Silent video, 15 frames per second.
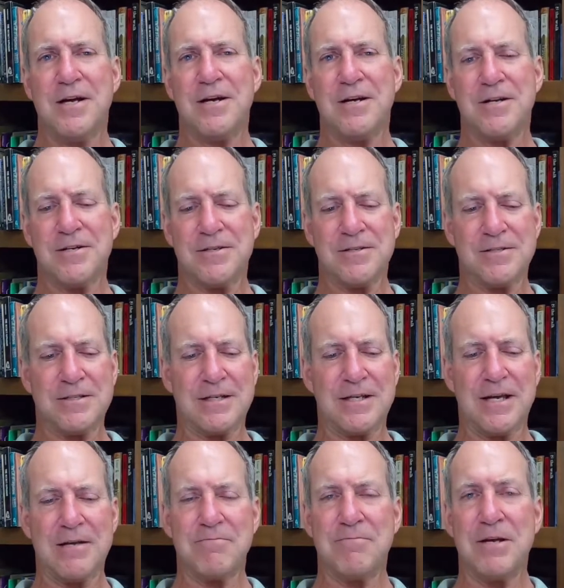
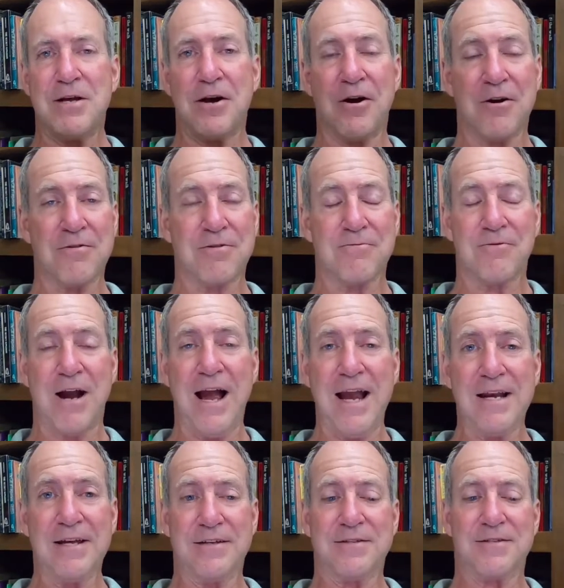can be
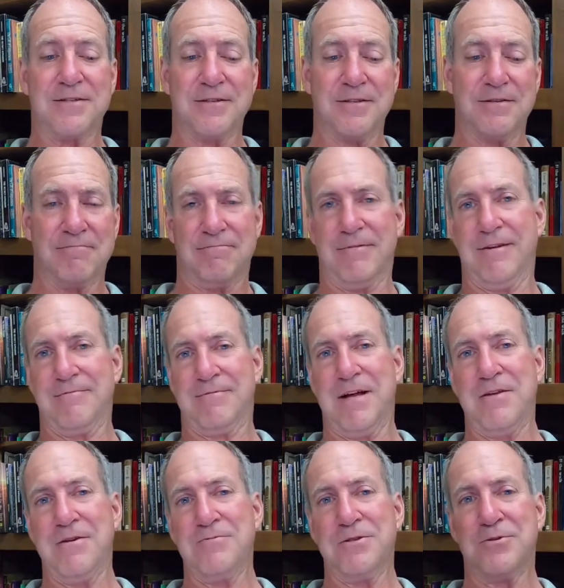arthritis.
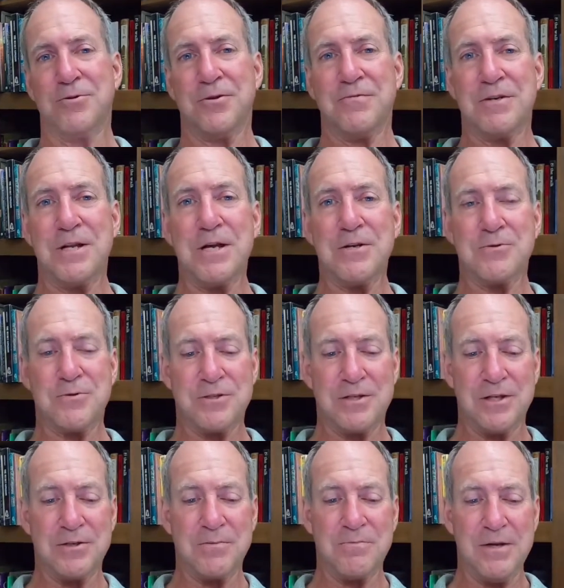That was sort of an
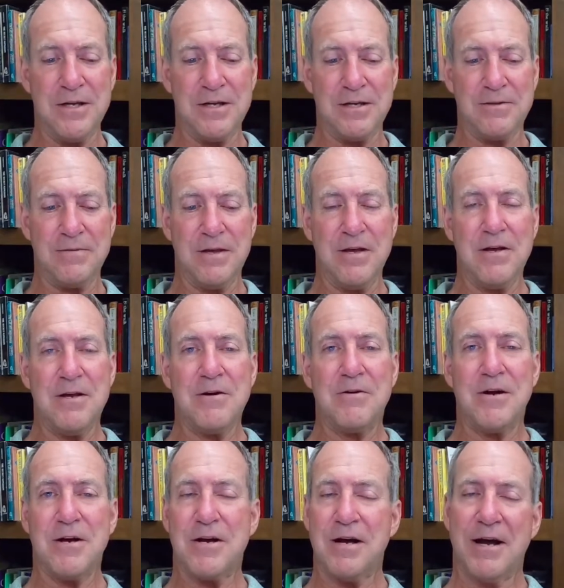interesting to me.
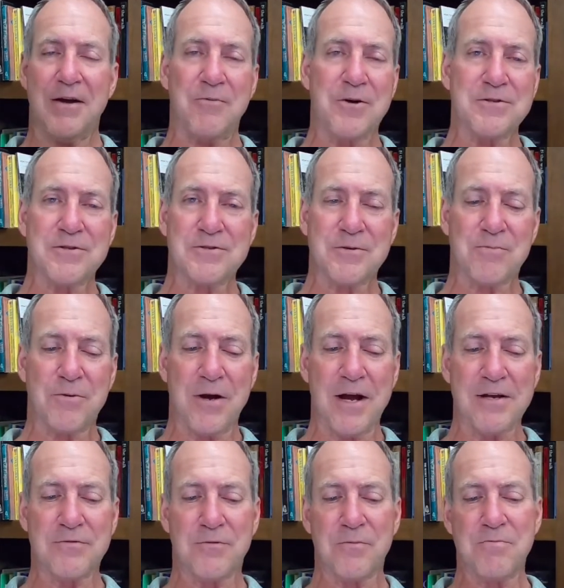I wasn't
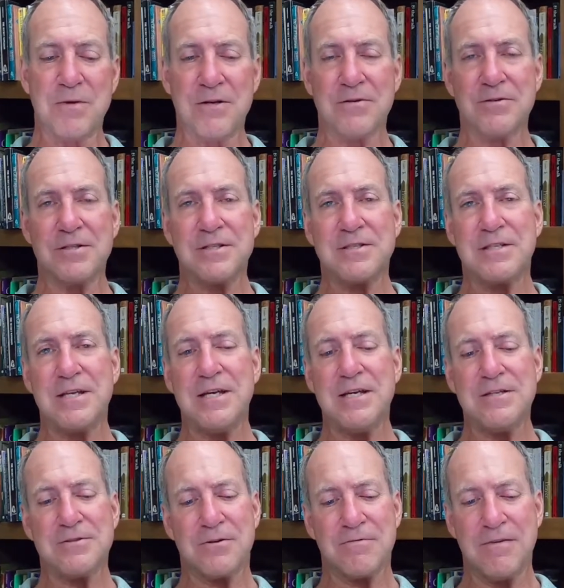surprised for mental
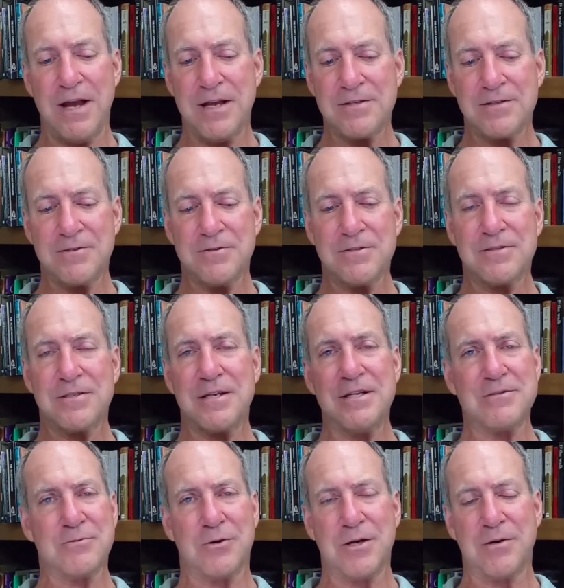disease or vascular
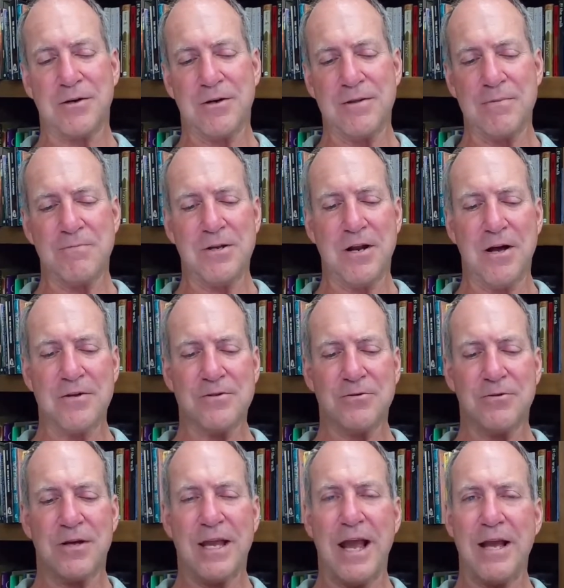disease, but
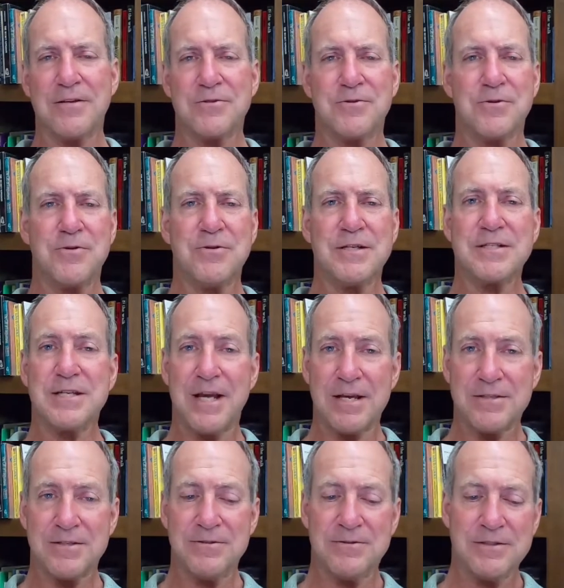also
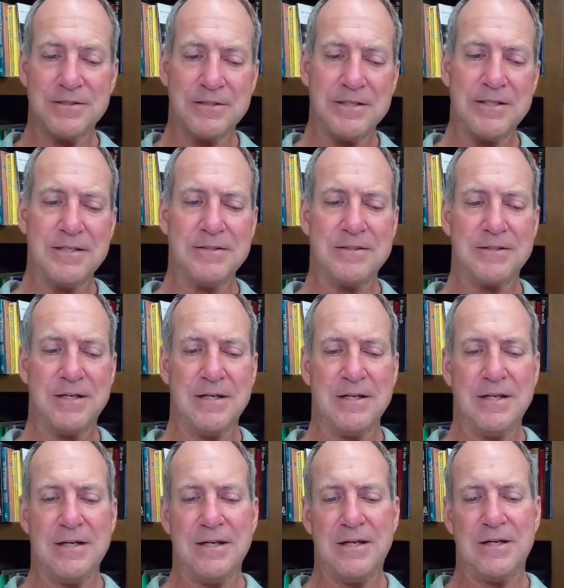gastrointestinal disease.
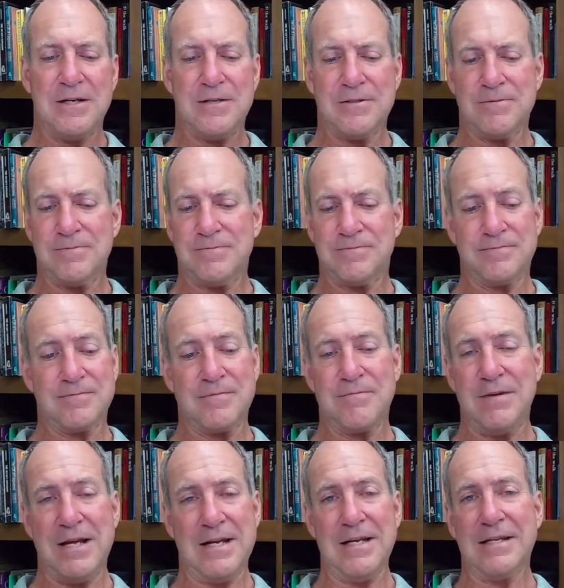Man,
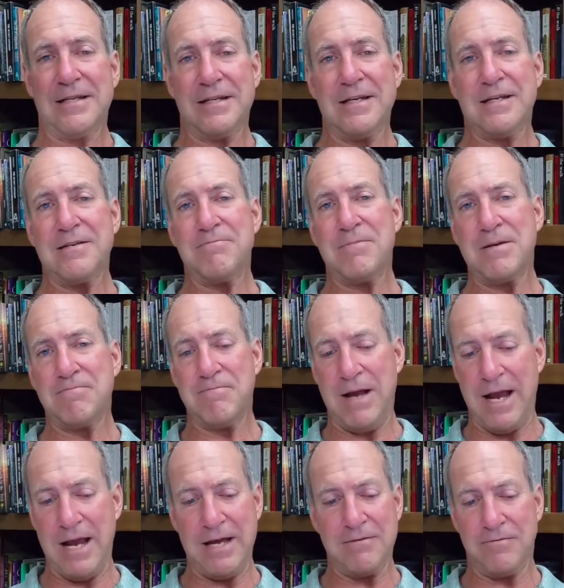it can be
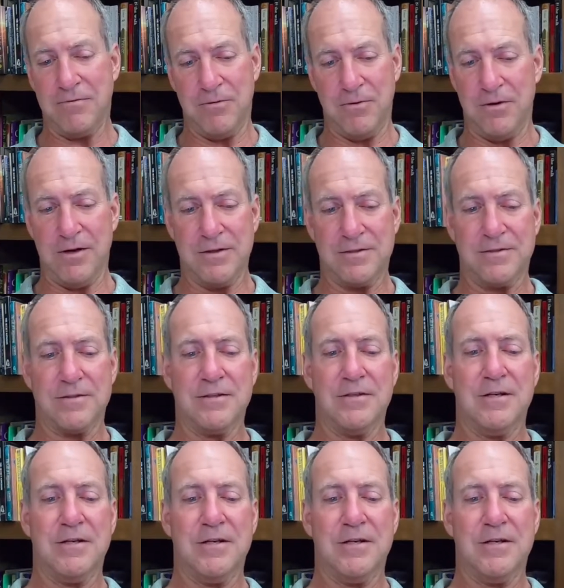bad for us.